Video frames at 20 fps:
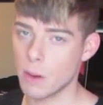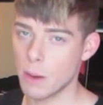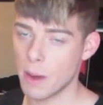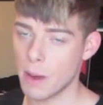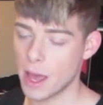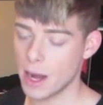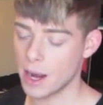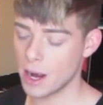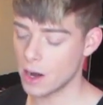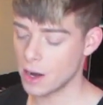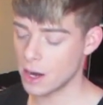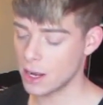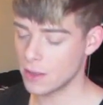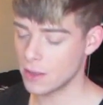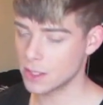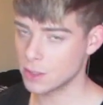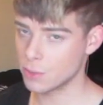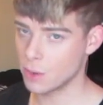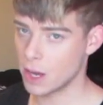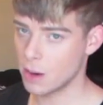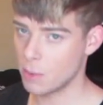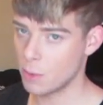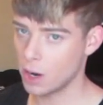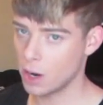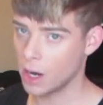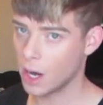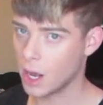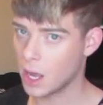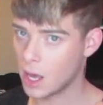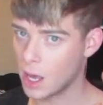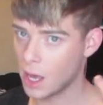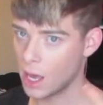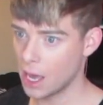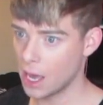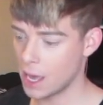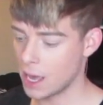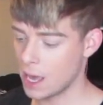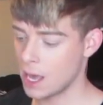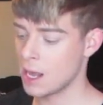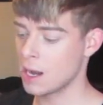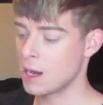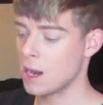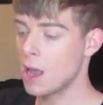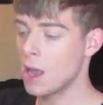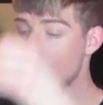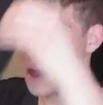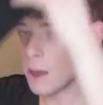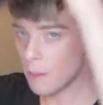my bad hair day, that's why I'm wearing a hat.